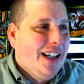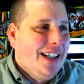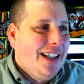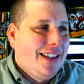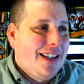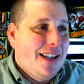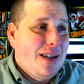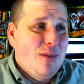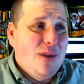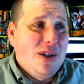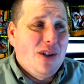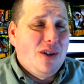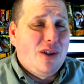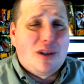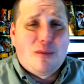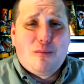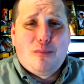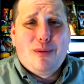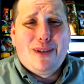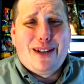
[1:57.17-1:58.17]
This one
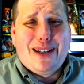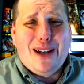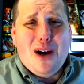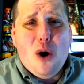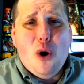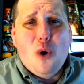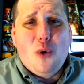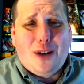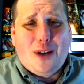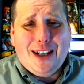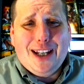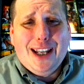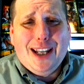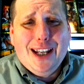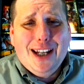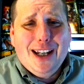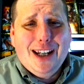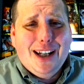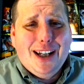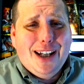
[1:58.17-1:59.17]
looks pretty hokey.
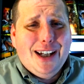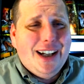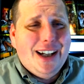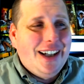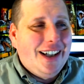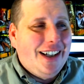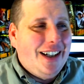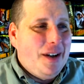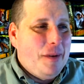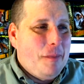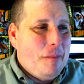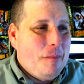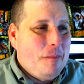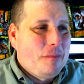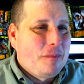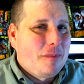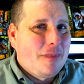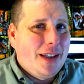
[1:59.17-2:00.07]
You